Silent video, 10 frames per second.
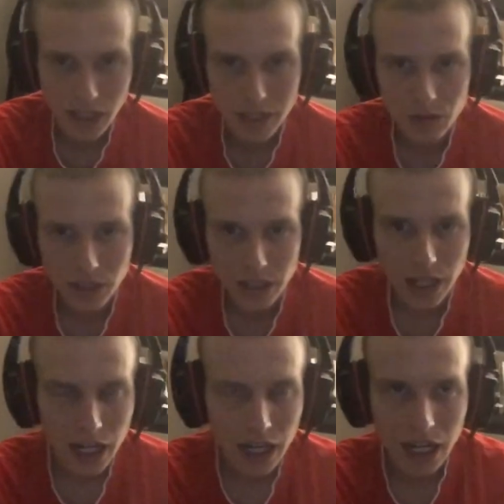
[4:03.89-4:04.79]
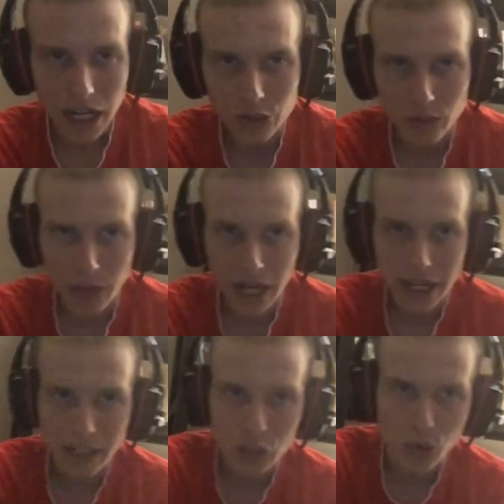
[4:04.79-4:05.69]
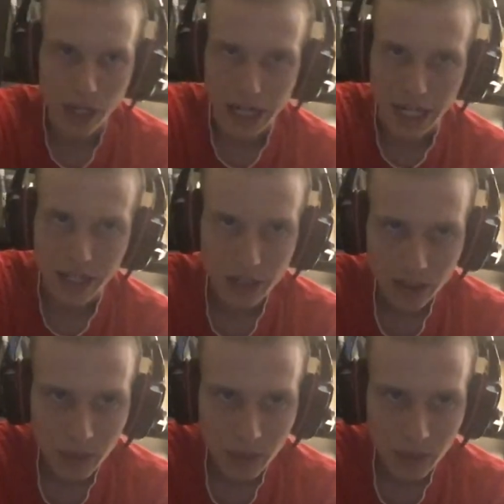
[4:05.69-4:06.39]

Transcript: It's really a dramatic trade,